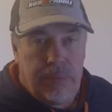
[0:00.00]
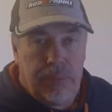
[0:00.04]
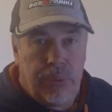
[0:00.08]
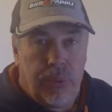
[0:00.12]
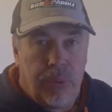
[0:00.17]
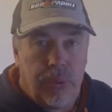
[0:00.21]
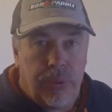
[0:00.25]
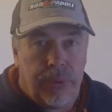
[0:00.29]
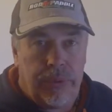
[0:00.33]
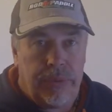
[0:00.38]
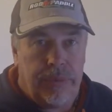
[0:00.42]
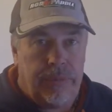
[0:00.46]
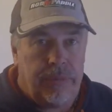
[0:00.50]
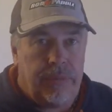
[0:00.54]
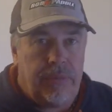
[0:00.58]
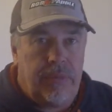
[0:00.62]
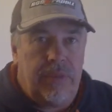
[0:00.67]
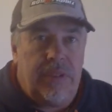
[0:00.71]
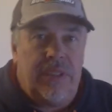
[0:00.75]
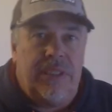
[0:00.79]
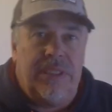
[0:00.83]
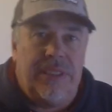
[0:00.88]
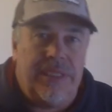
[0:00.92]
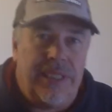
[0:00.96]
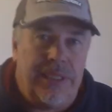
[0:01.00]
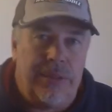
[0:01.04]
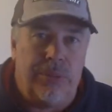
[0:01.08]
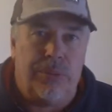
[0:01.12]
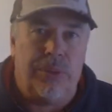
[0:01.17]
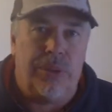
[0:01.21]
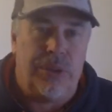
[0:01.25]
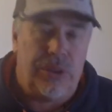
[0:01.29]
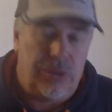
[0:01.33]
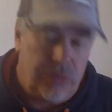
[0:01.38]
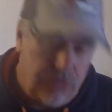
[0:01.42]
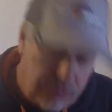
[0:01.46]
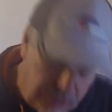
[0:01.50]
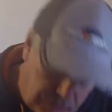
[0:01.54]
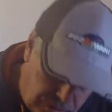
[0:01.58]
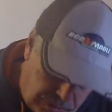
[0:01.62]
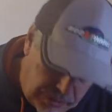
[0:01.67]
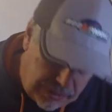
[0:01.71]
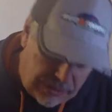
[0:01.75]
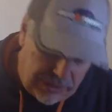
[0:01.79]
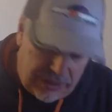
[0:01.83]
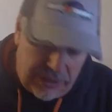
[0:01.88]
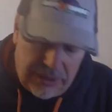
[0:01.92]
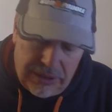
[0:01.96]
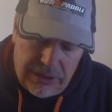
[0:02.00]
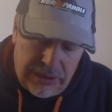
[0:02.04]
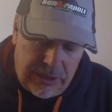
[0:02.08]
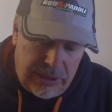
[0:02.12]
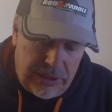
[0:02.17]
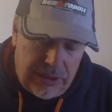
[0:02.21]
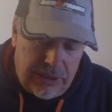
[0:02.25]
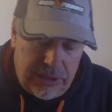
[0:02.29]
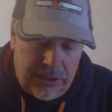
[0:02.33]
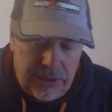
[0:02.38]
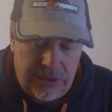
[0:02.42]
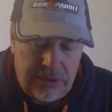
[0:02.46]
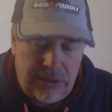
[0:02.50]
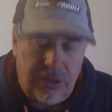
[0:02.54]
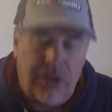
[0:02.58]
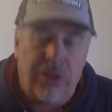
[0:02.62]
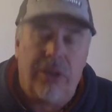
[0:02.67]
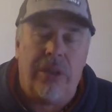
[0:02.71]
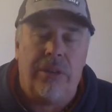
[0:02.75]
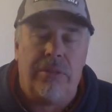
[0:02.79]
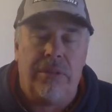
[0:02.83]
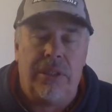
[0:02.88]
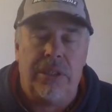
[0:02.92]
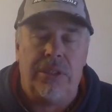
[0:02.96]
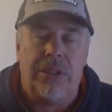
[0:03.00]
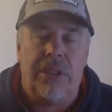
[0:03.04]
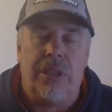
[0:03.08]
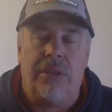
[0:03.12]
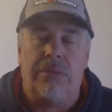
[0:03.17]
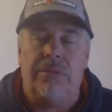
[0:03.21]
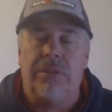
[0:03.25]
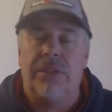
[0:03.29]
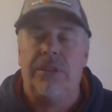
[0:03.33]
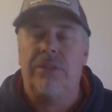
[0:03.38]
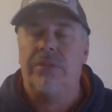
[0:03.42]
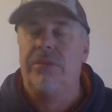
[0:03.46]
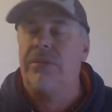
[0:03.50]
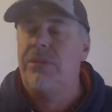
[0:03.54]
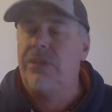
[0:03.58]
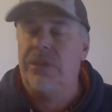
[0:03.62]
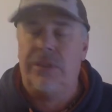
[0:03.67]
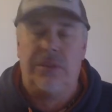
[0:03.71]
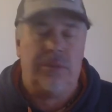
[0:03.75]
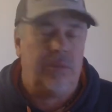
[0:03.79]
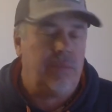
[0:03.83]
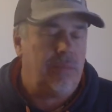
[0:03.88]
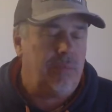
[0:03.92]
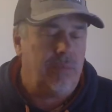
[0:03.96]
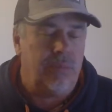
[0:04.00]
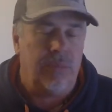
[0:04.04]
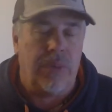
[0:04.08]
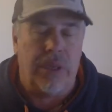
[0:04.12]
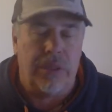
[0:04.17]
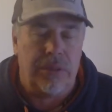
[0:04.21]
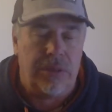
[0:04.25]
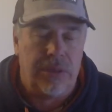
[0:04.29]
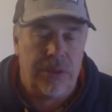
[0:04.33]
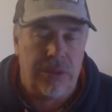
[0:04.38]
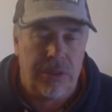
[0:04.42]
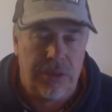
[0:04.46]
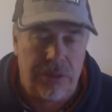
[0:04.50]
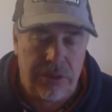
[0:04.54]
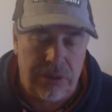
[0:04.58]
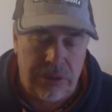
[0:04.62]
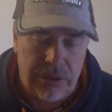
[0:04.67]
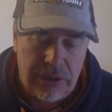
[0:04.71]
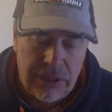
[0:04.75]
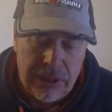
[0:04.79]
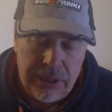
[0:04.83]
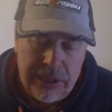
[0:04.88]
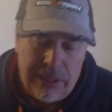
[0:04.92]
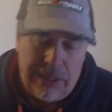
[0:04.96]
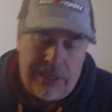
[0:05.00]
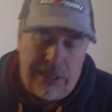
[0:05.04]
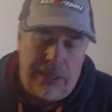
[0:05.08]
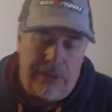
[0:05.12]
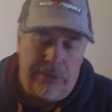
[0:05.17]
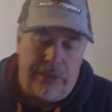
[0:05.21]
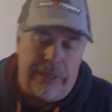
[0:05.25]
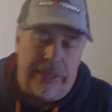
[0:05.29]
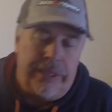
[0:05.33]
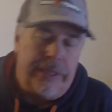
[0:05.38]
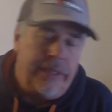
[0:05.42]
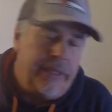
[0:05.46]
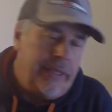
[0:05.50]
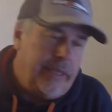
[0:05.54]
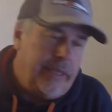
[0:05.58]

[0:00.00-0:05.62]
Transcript: important, because otherwise you'll find that the high ratio reel just won't suit you. Anyway,